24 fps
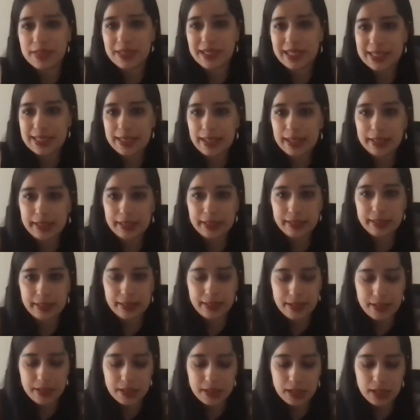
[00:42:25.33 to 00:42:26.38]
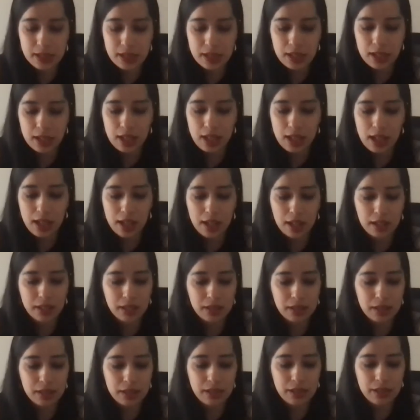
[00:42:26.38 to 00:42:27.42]
started this,
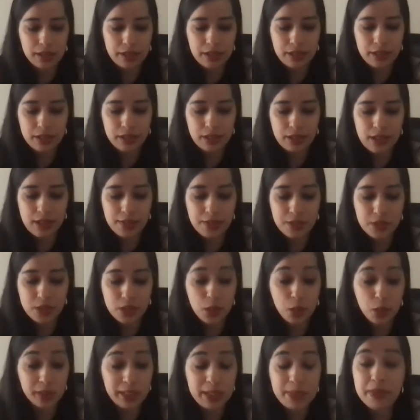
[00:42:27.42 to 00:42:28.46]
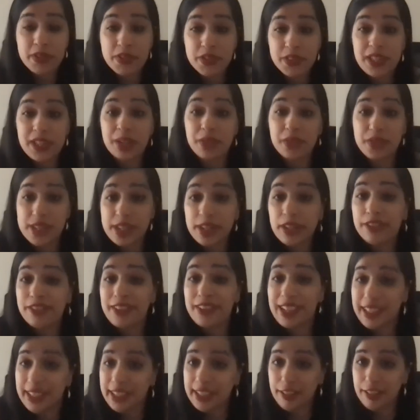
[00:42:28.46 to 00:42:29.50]
and I was the only person outside of
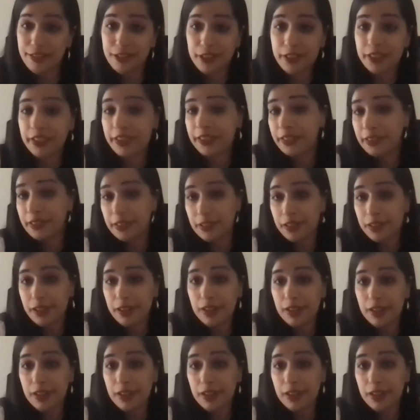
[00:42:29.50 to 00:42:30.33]
LA for Tinder,